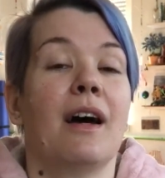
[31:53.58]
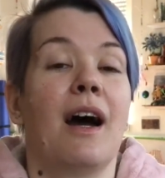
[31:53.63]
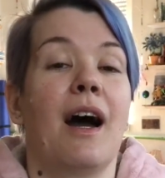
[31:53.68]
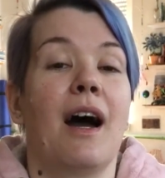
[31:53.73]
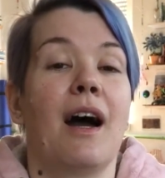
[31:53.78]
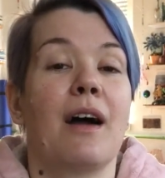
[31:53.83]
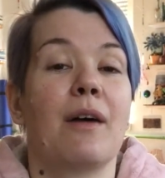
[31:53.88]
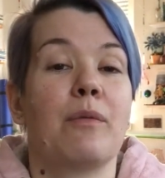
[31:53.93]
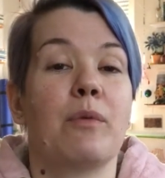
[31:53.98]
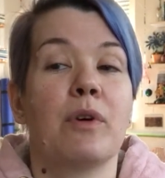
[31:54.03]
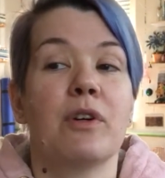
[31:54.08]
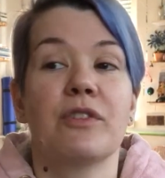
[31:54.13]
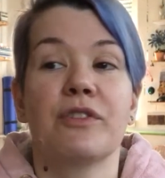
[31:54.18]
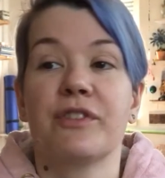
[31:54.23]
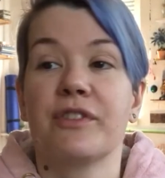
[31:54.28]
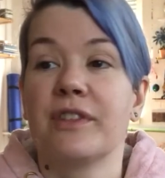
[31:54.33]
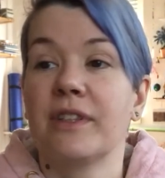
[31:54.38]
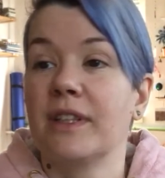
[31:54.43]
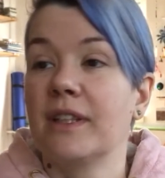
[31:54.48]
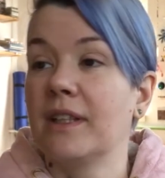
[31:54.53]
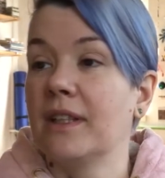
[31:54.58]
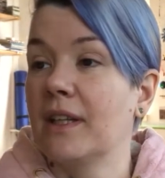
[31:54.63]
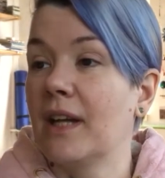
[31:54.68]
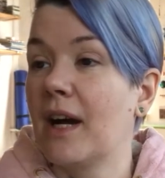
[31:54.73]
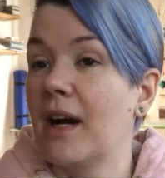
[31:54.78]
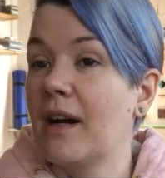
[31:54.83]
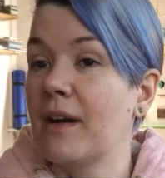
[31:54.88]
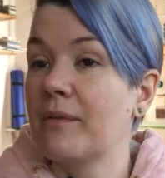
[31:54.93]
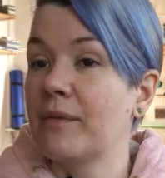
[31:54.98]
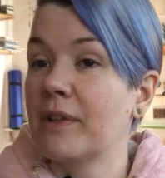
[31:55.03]
I watched
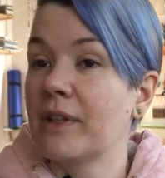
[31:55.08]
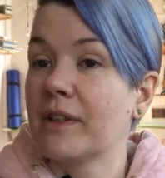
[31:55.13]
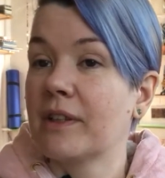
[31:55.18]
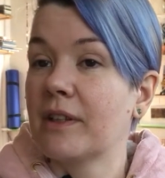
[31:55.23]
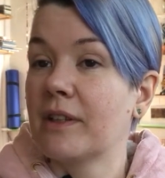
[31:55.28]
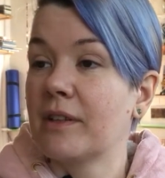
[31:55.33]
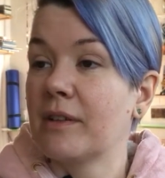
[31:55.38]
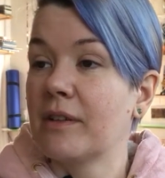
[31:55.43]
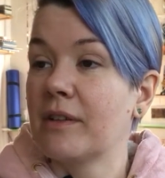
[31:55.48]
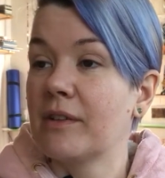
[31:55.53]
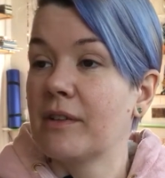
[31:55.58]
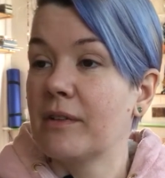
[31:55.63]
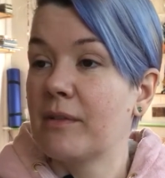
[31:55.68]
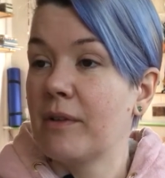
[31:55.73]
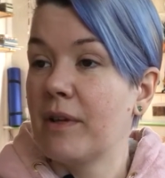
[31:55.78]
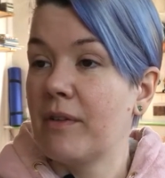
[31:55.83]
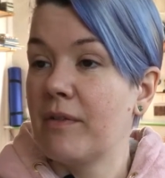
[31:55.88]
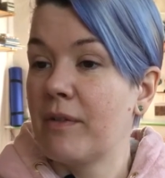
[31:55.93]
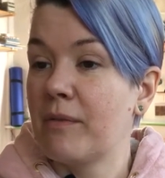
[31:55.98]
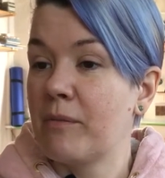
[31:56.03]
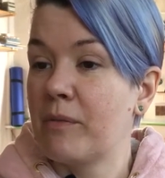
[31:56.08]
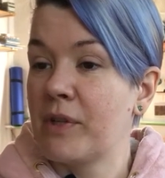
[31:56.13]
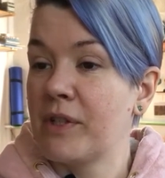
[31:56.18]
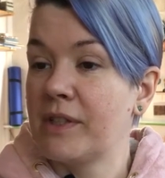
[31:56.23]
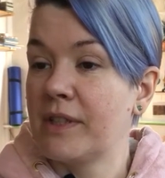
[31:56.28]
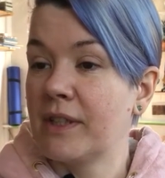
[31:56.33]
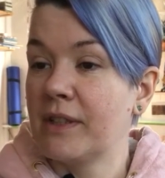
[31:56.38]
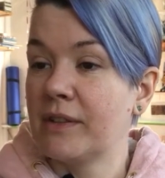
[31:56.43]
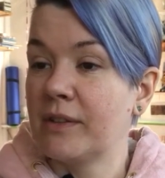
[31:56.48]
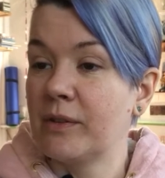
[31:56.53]
I'm not gonna even
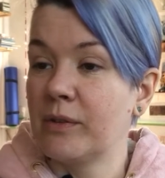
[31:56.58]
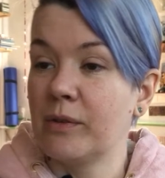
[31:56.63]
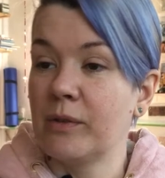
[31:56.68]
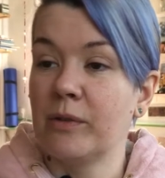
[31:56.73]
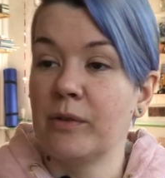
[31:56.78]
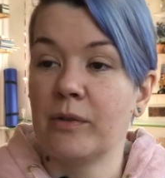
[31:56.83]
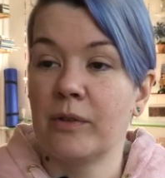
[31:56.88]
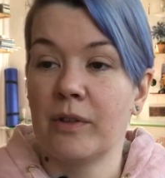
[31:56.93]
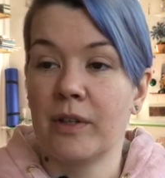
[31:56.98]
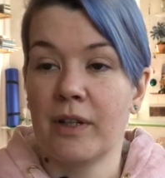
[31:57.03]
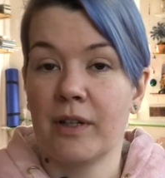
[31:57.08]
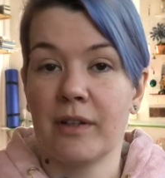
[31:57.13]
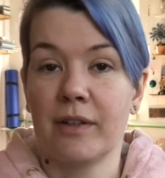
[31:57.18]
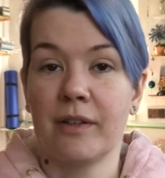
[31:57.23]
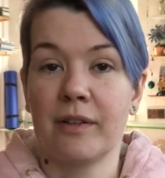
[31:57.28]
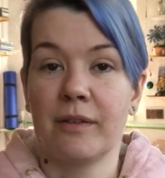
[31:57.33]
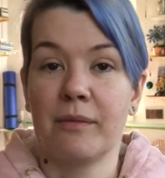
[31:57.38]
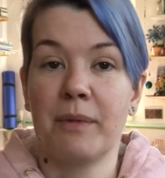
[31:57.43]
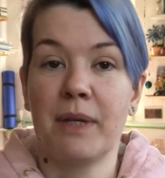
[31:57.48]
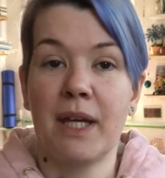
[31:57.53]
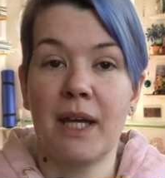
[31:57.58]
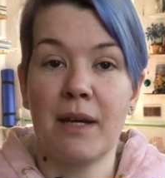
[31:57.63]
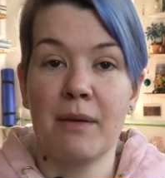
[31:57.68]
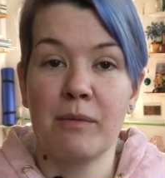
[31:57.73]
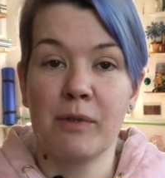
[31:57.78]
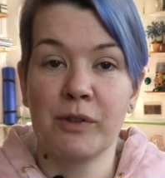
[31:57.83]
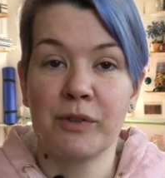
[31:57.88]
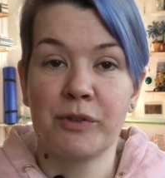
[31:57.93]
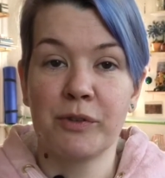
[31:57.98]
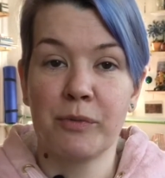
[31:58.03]
pretend to be
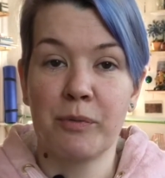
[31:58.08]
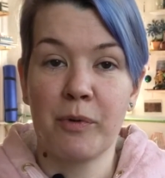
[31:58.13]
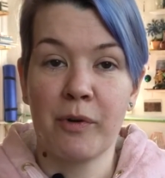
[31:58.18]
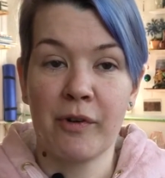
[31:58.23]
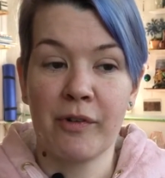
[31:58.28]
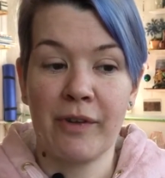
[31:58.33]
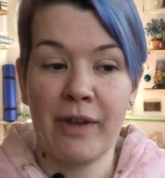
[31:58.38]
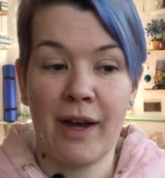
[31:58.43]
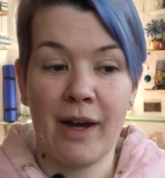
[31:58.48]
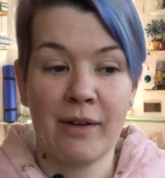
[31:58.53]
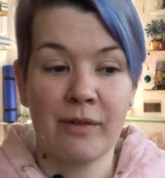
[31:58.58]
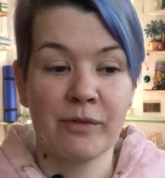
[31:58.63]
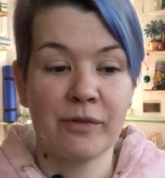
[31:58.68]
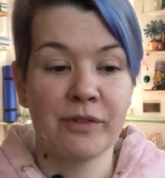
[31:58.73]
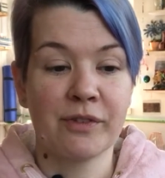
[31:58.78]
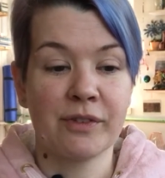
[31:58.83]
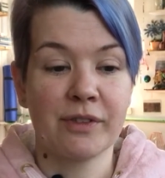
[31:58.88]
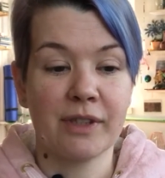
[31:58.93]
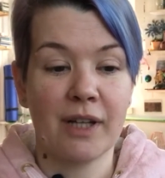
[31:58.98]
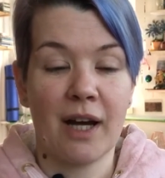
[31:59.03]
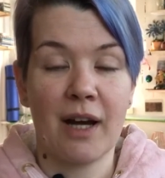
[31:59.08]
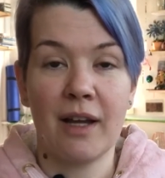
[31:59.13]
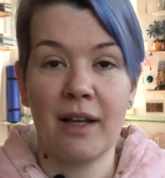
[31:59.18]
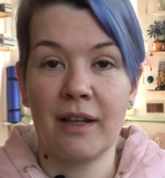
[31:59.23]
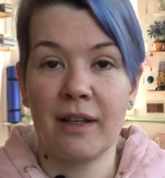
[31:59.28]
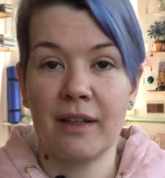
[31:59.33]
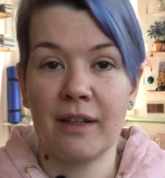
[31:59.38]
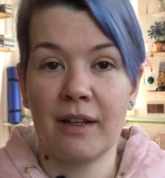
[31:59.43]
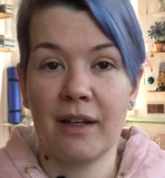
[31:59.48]
able to pronounce. I